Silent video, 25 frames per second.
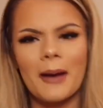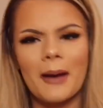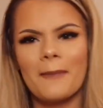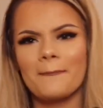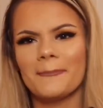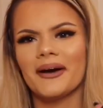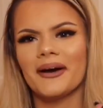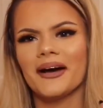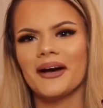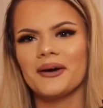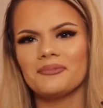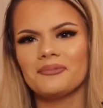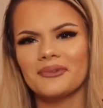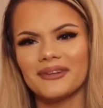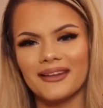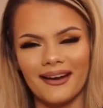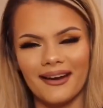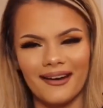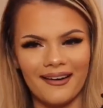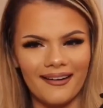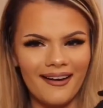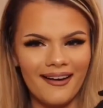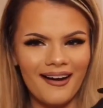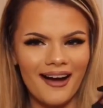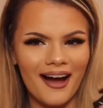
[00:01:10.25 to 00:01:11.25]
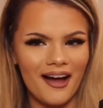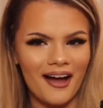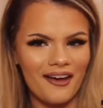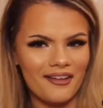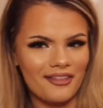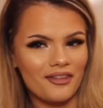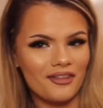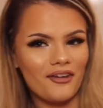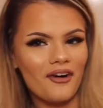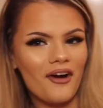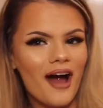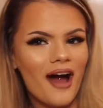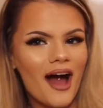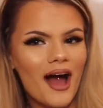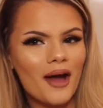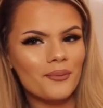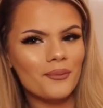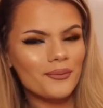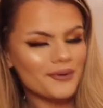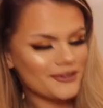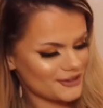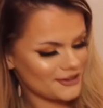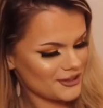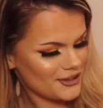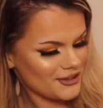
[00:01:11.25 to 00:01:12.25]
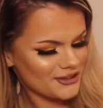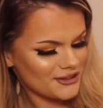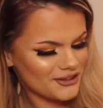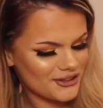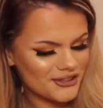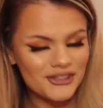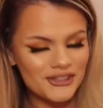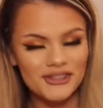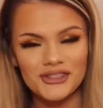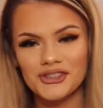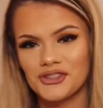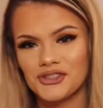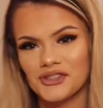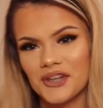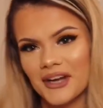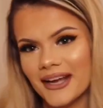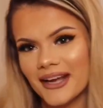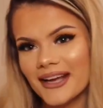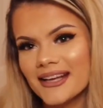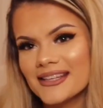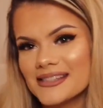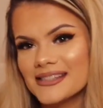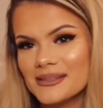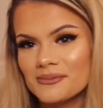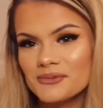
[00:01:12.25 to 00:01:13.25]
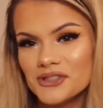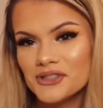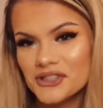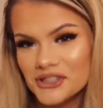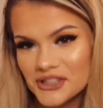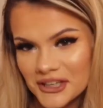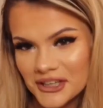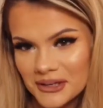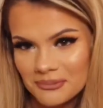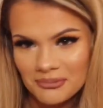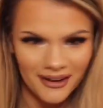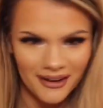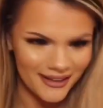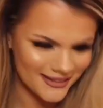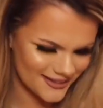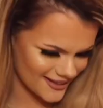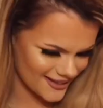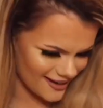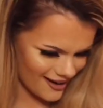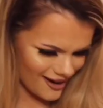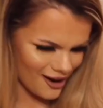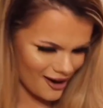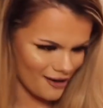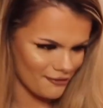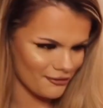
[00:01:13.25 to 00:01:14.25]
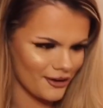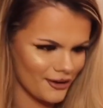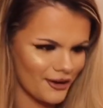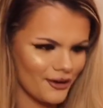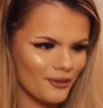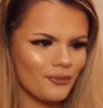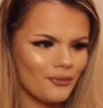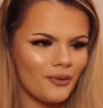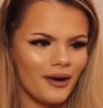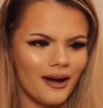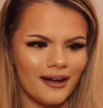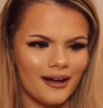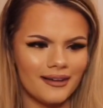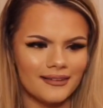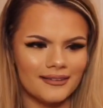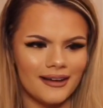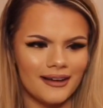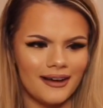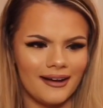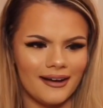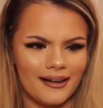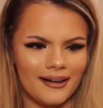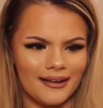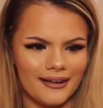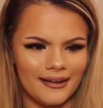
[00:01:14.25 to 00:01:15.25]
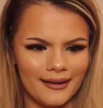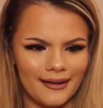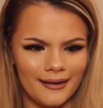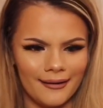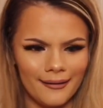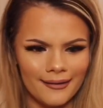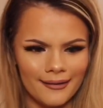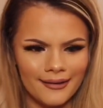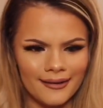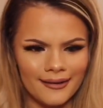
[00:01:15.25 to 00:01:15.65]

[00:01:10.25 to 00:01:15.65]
But yeah, I thought I would just drink some cheap ass kava while I